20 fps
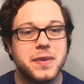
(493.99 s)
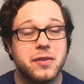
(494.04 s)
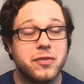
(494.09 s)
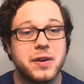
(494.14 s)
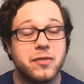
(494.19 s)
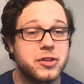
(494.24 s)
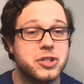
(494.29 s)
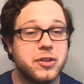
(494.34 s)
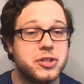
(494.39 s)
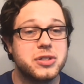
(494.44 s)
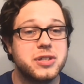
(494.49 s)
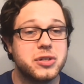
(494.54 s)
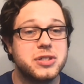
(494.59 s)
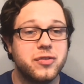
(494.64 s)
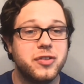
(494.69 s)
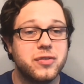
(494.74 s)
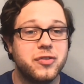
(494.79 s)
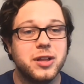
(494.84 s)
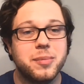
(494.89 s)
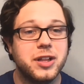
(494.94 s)
For the church in
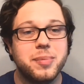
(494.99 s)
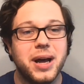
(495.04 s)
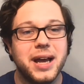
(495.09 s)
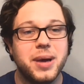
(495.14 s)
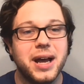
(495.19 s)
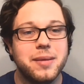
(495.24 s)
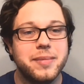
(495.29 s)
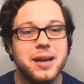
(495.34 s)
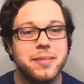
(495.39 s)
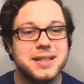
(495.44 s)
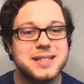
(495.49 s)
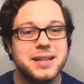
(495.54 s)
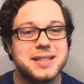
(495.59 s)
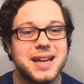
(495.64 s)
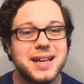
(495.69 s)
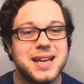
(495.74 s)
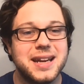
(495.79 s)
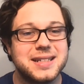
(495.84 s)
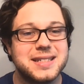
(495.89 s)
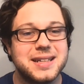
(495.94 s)
Philippi, it meant
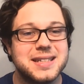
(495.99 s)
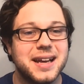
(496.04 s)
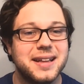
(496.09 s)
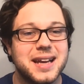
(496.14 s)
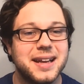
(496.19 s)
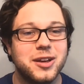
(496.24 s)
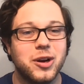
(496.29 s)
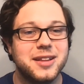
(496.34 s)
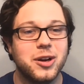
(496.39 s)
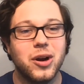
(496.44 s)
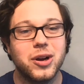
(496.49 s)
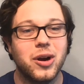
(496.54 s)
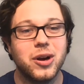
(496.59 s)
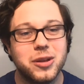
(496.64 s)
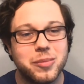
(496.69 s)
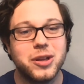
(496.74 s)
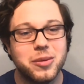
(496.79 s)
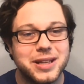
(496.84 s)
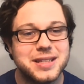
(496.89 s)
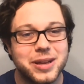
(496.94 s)
setting aside their
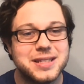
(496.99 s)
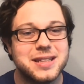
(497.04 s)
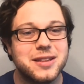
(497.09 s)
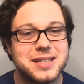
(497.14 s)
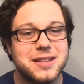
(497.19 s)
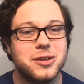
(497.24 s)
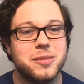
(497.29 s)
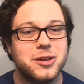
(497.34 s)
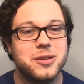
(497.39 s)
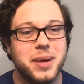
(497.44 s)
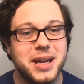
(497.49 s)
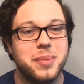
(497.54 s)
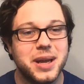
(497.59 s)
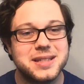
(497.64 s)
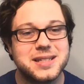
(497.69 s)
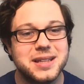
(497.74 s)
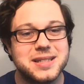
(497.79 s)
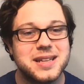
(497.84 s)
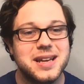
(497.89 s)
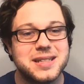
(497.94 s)
arguments and their
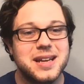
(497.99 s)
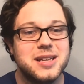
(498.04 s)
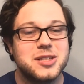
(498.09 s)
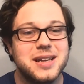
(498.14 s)
debates